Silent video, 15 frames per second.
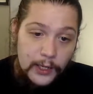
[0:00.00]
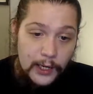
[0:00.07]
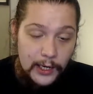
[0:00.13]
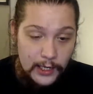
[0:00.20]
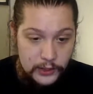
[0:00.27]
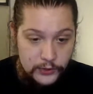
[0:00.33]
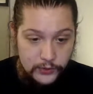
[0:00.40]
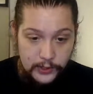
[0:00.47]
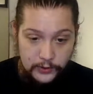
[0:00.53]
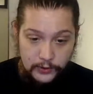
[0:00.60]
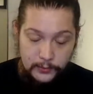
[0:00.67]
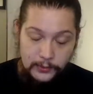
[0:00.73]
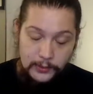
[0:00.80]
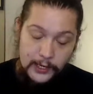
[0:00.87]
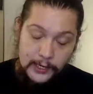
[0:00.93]
Haj Rida
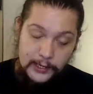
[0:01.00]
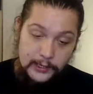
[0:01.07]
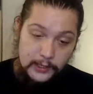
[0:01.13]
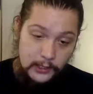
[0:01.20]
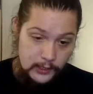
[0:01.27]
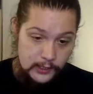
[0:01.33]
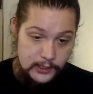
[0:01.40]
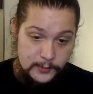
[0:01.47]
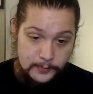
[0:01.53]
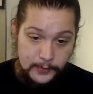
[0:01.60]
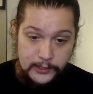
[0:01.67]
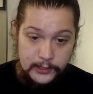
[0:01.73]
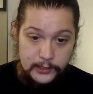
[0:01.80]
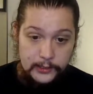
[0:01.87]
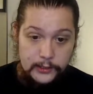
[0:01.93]
replied,
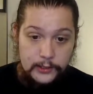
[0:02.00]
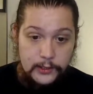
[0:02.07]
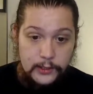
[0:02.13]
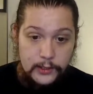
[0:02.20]
"Splendid.